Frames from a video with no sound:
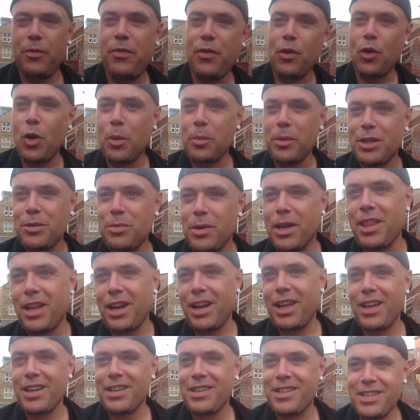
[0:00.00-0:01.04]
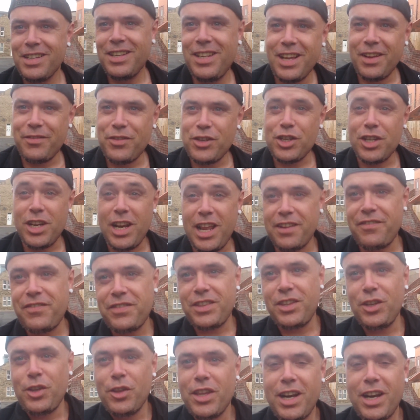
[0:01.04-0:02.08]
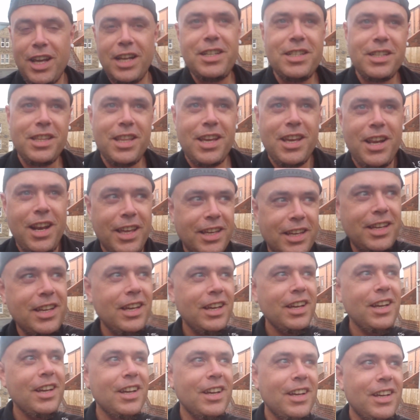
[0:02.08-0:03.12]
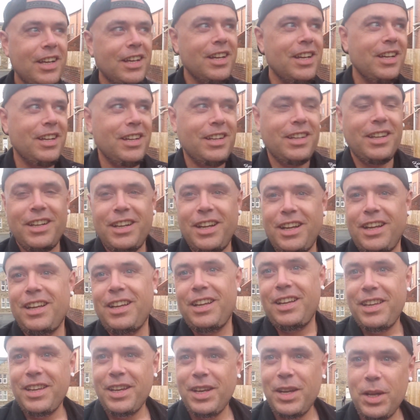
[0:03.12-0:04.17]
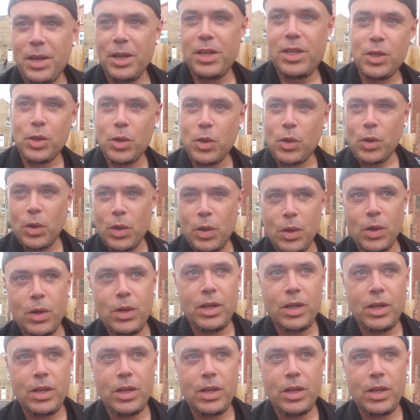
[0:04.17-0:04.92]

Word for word: performance by the lads. I've just left the other lads there, like, aye. Uh, so,